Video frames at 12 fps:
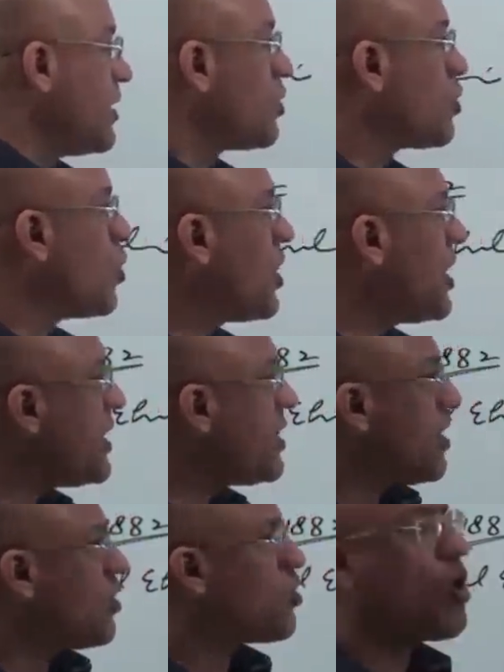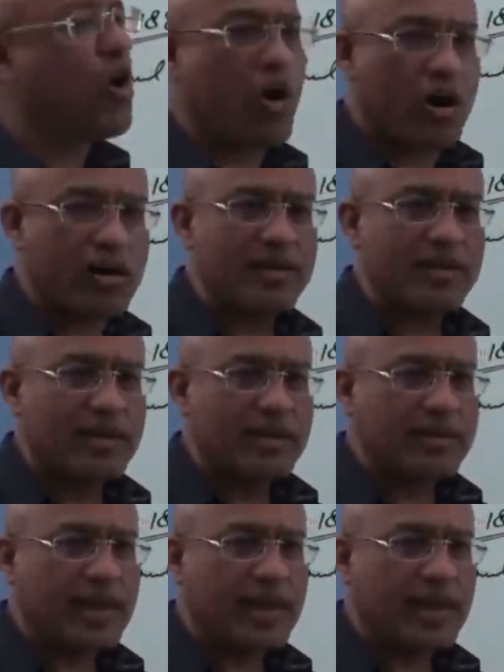So he thought